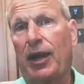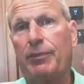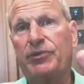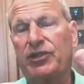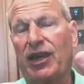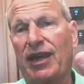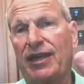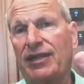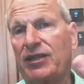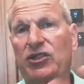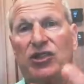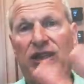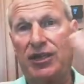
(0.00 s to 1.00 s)
upside
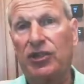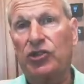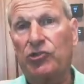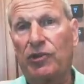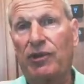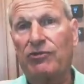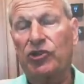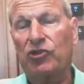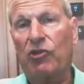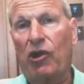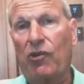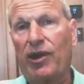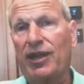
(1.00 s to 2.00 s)
because the industry was
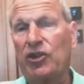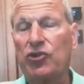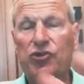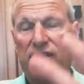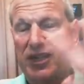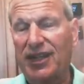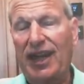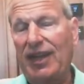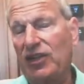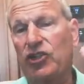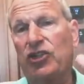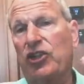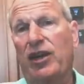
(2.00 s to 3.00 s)
growing and you can
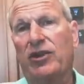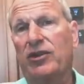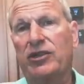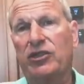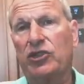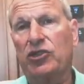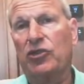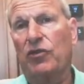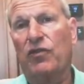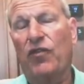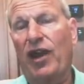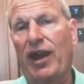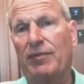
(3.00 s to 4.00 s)
gain share because it's so
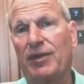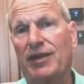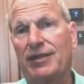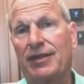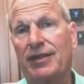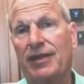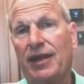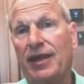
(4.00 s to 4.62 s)
fragmented,